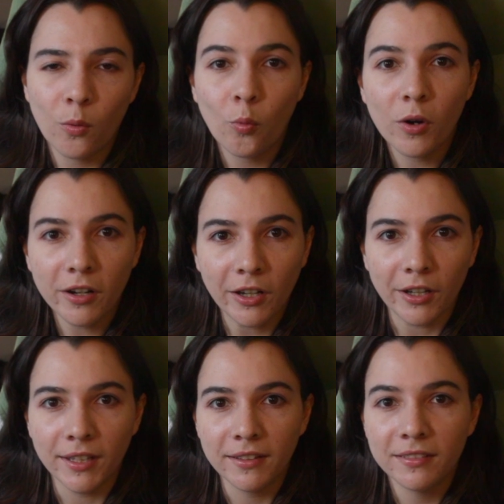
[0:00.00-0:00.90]
We're
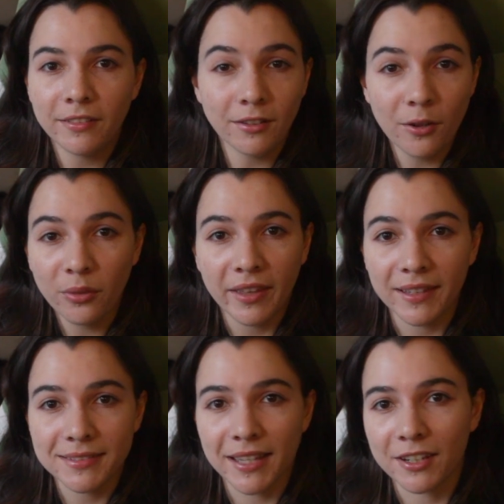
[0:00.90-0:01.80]
good. No
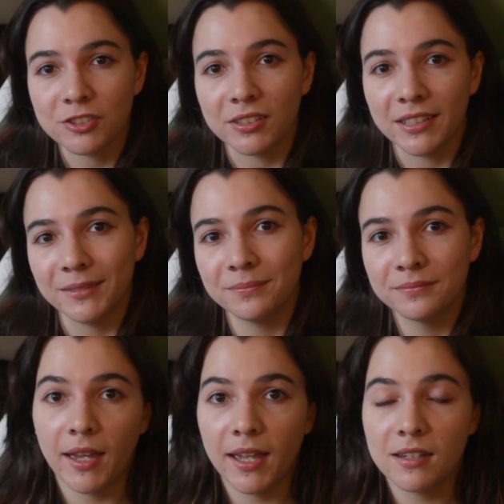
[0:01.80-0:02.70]
thanks, actually."
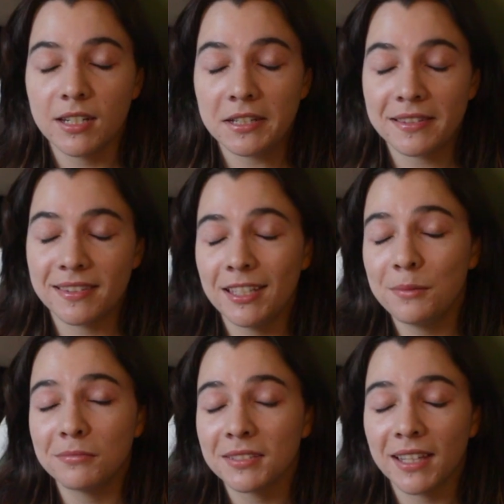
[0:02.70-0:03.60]
And it
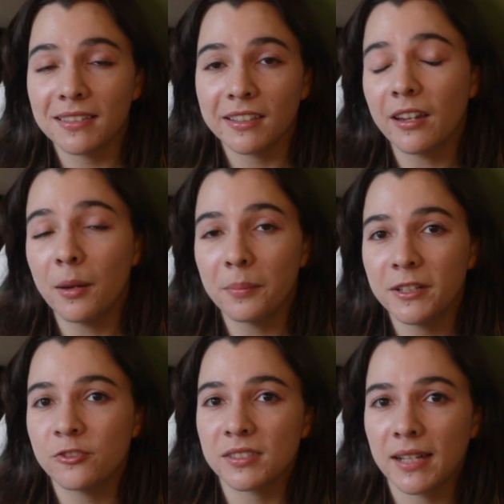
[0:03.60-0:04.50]
seems like the
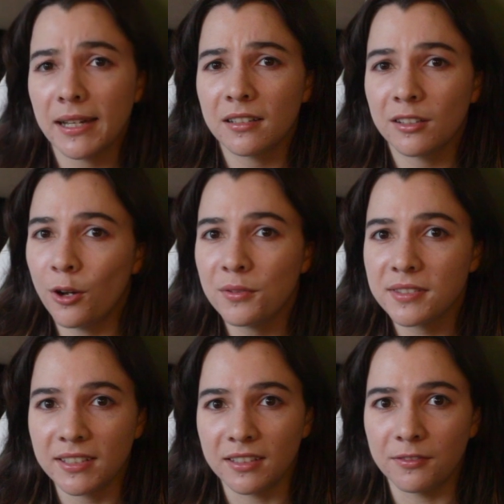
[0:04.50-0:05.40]
company just kind of
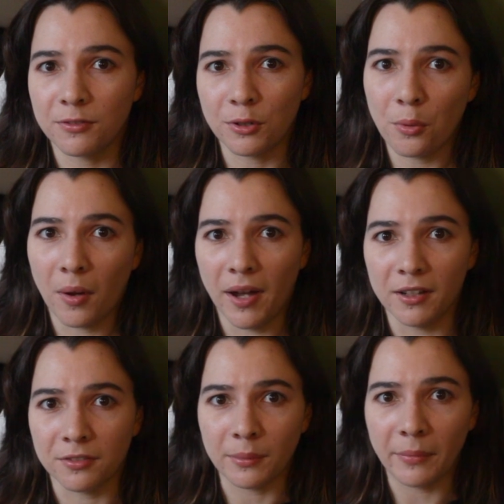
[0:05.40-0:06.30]
coasted for a
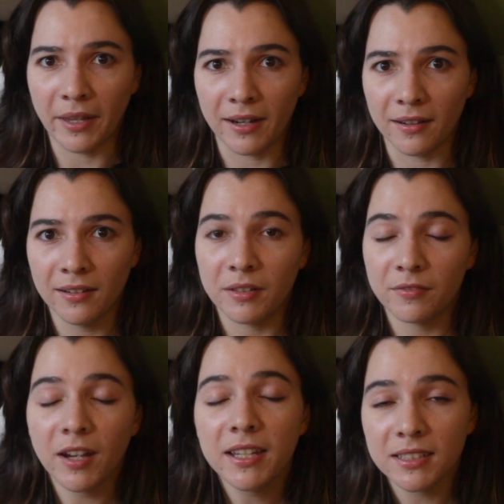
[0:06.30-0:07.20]
while from there. And
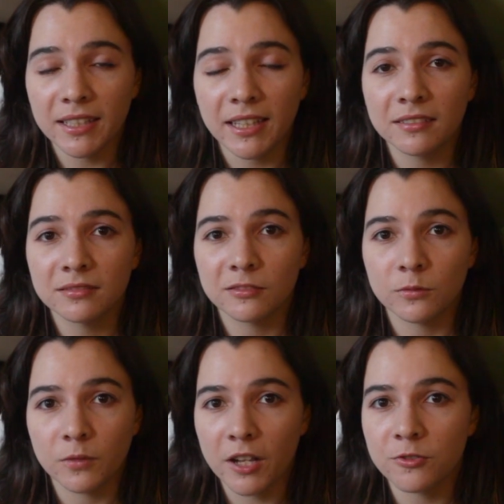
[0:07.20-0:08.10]
finally,
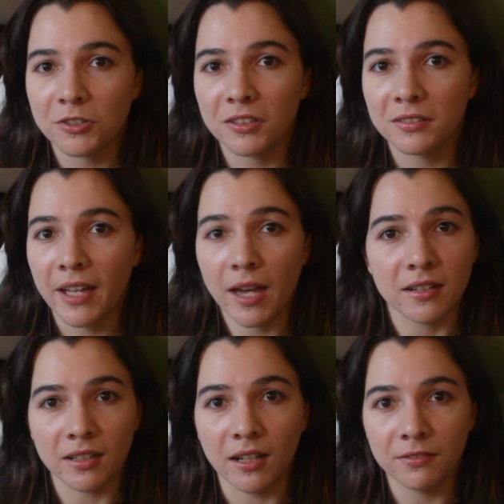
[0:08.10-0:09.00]
Roger had
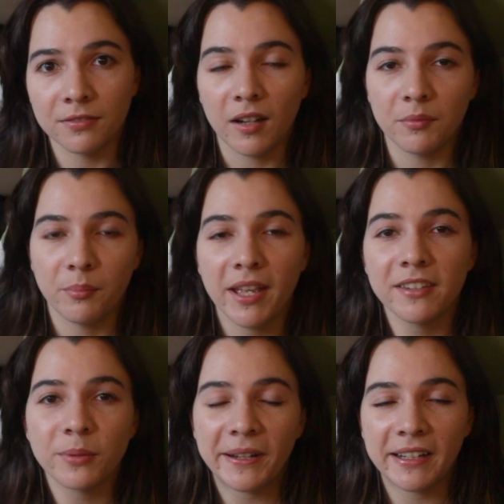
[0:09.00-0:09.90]
enough. On May
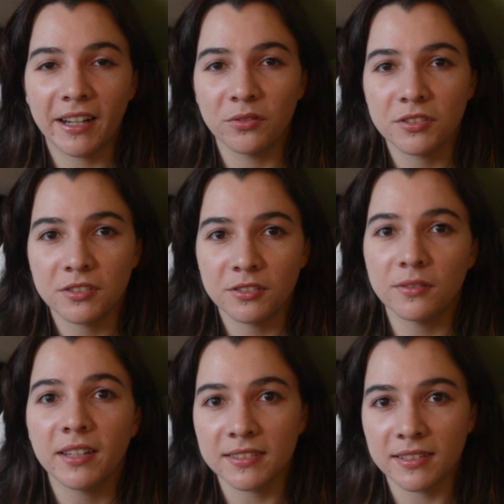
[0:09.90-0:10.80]
twenty-ninth,
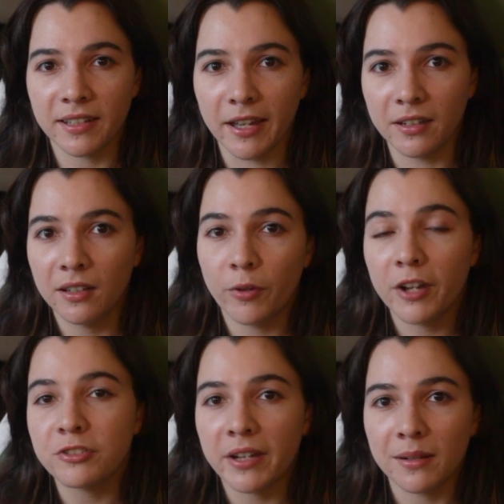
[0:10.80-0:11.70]
two thousand nine,
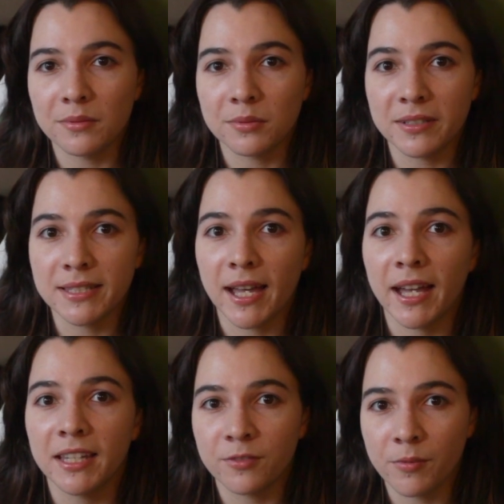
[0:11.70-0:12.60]
Roger Adams
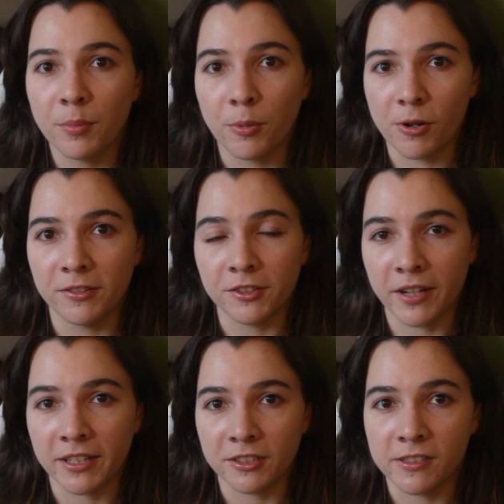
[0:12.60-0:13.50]
resigned from the board of
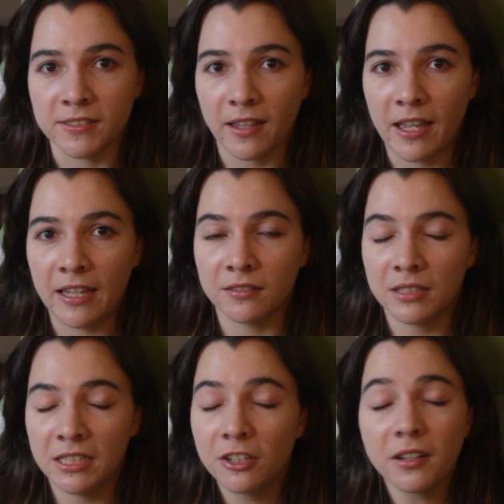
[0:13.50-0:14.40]
directors, and
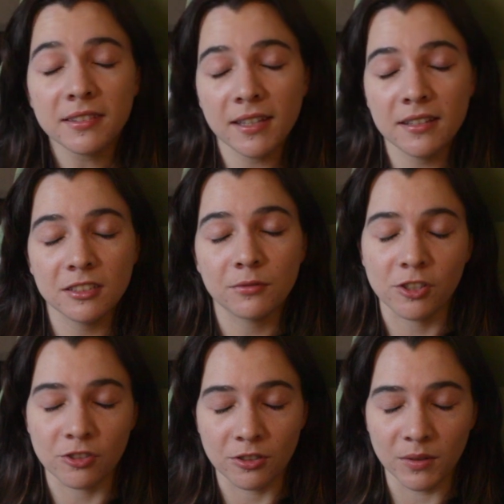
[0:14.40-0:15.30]
he took his cousin
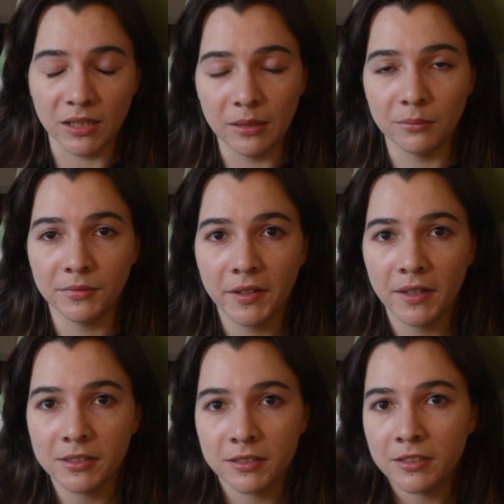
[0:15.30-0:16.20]
Richard with him.
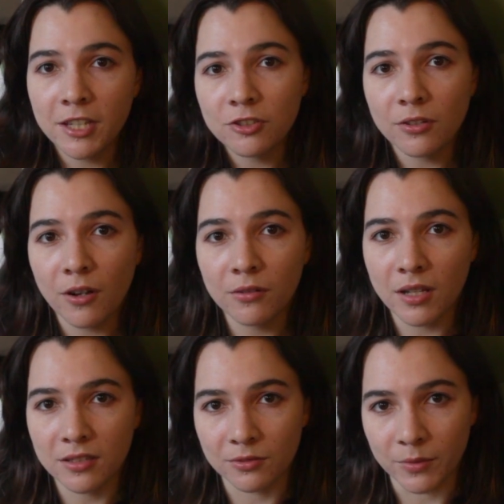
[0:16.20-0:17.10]
Get your own
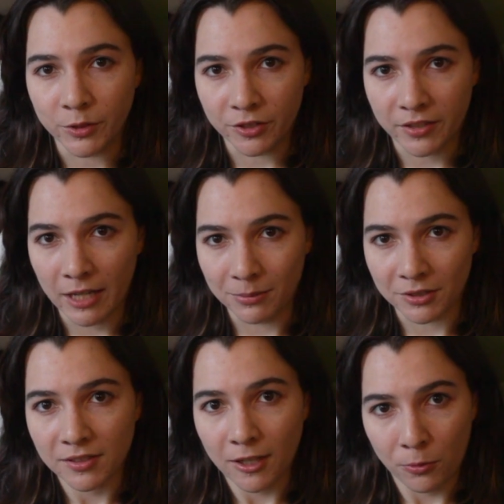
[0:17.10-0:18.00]
cousin Richard,
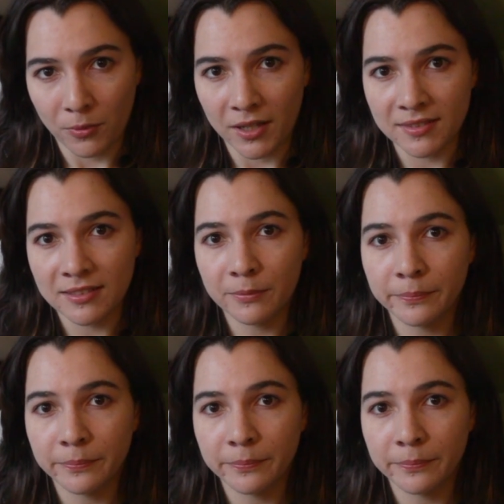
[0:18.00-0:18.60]
Capital Southwest.